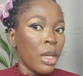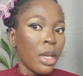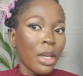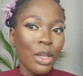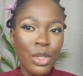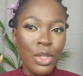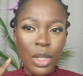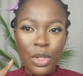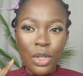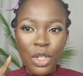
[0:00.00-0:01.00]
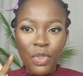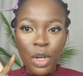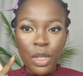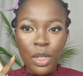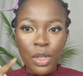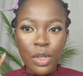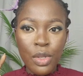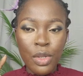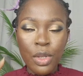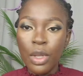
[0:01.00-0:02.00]
Can you see the
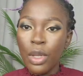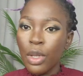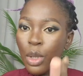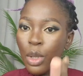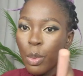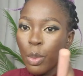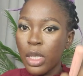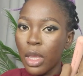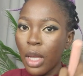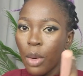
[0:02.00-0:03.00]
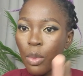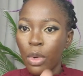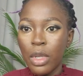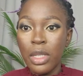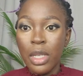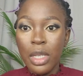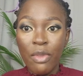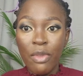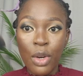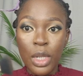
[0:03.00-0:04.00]
difference compared to that one? This is a
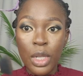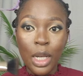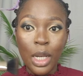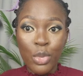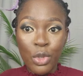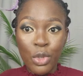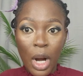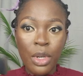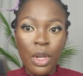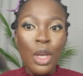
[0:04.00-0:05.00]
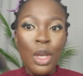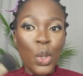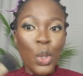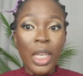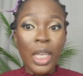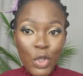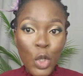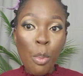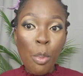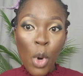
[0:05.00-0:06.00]
very dark brown, so it gives
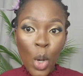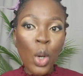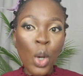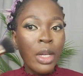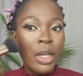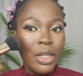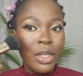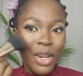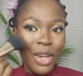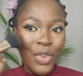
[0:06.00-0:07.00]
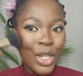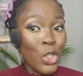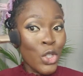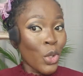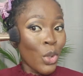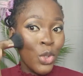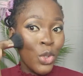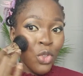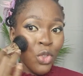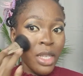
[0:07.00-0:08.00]
you more definition on
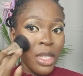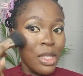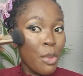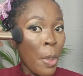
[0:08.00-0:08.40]
your face.